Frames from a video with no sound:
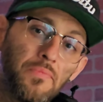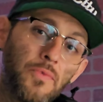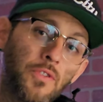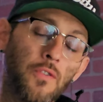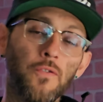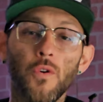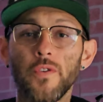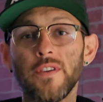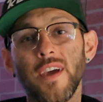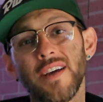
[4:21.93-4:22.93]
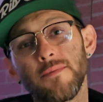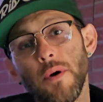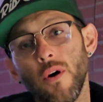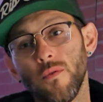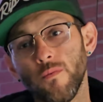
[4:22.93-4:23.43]
So 4 of these guys,
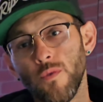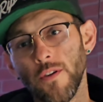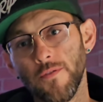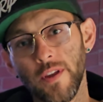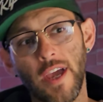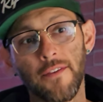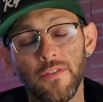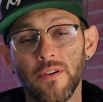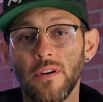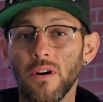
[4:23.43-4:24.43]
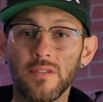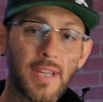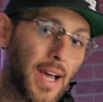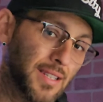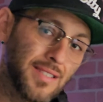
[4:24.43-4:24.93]
about roughly, after all
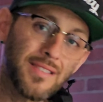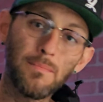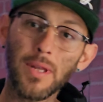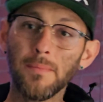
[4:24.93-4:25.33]
taxes and blah,